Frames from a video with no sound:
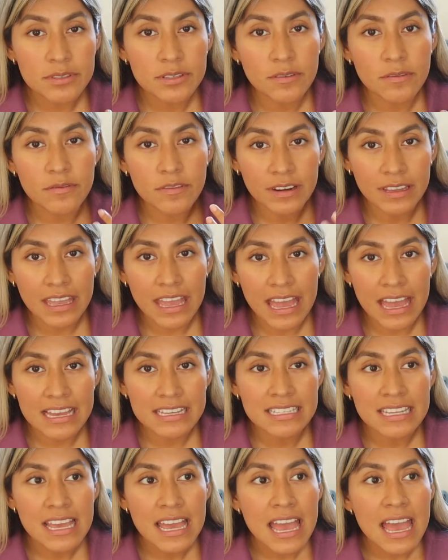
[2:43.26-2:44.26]
to
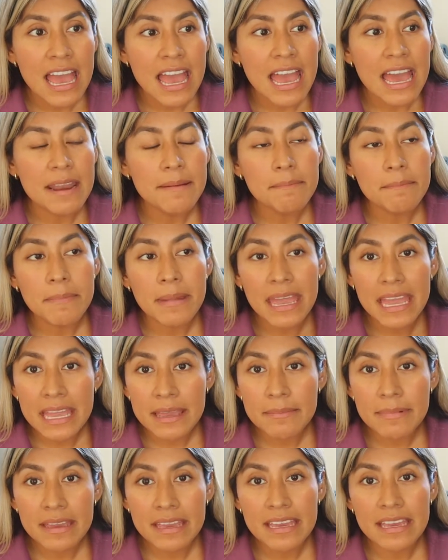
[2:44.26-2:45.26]
forget, and
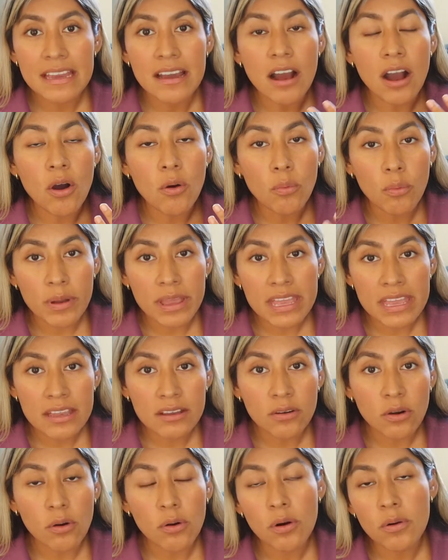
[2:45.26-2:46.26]
maybe a
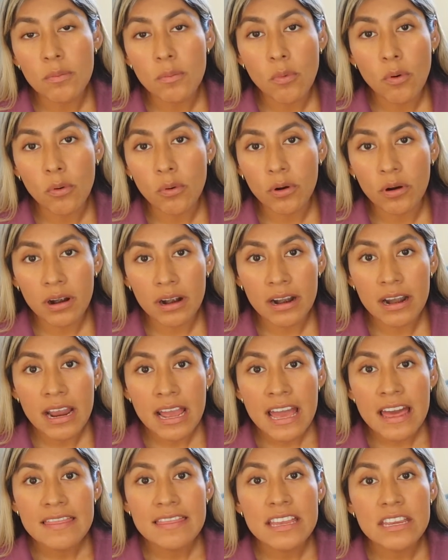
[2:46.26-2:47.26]
week or more,
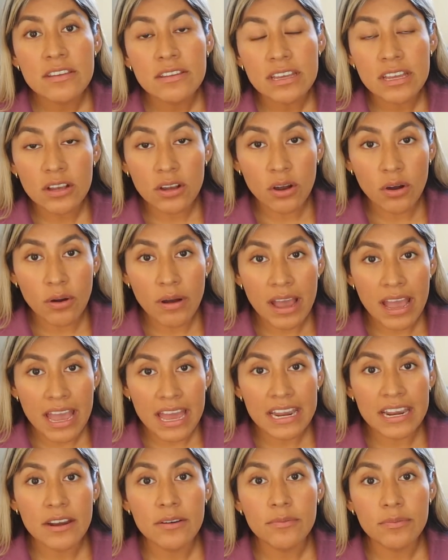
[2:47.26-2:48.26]
then you can go
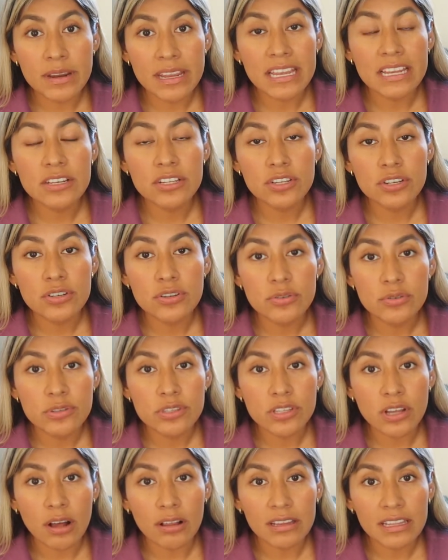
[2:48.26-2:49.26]
ahead and reintroduce
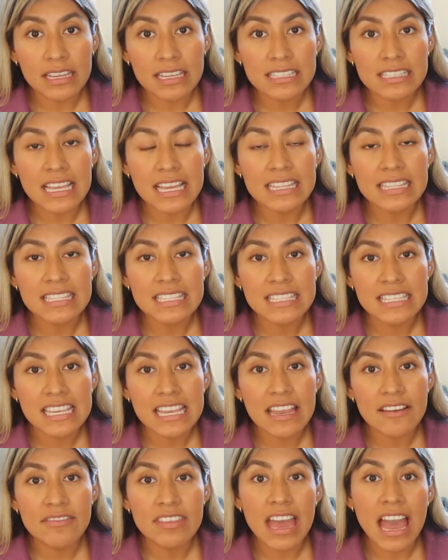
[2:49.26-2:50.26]
solids and
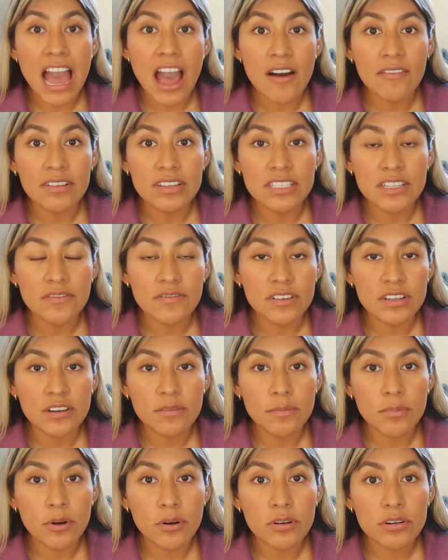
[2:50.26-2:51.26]
see if they have a different
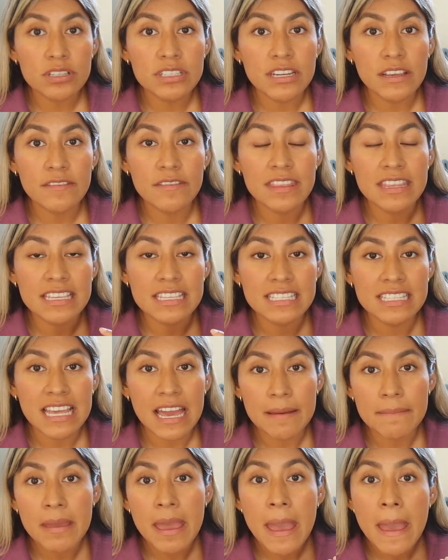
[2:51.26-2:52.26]
approach, if this
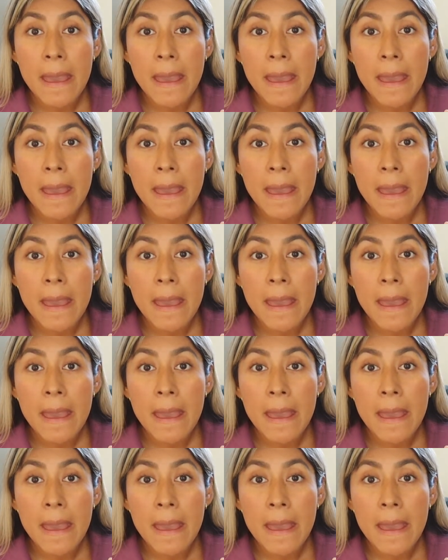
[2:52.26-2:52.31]
time